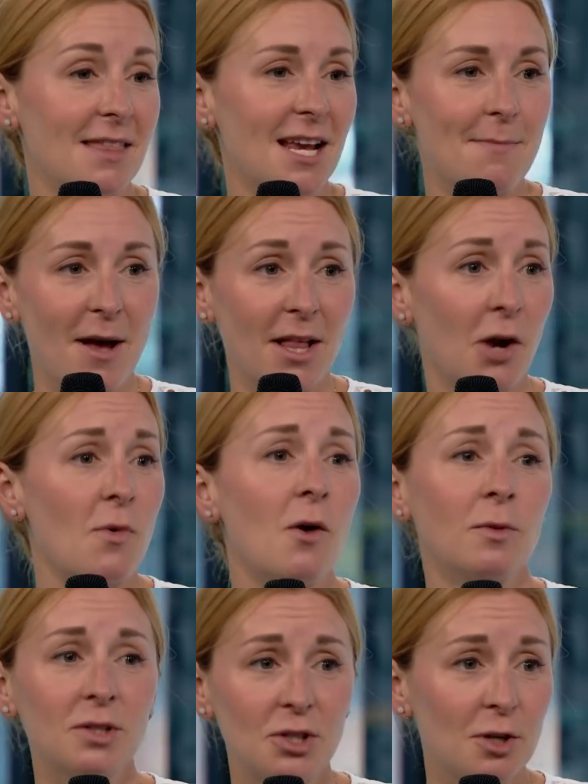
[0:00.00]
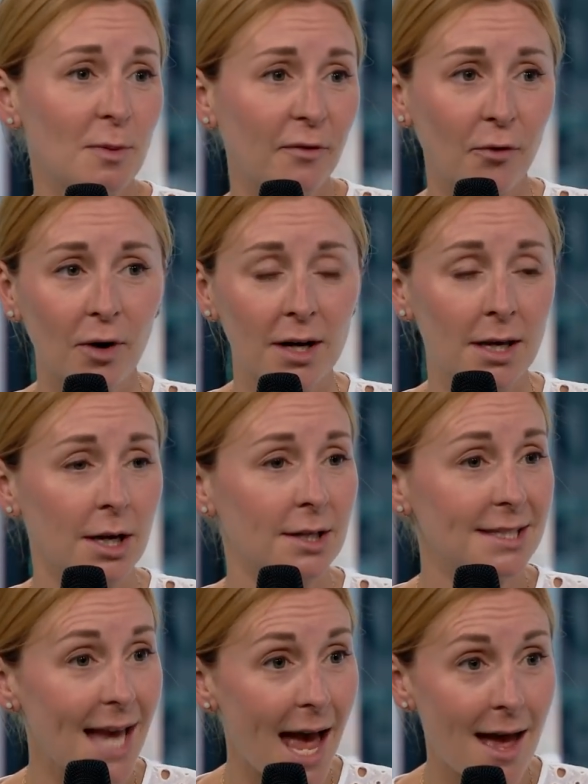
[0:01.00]
think about like what we'll do before year
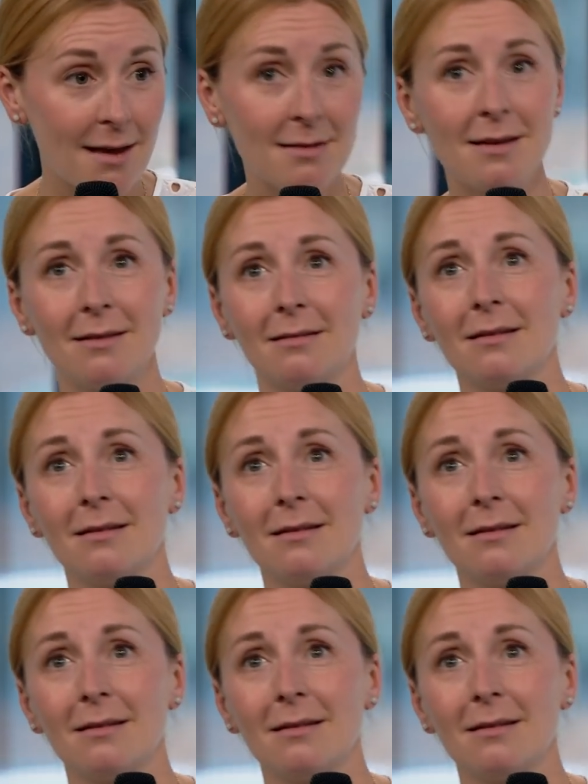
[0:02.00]
10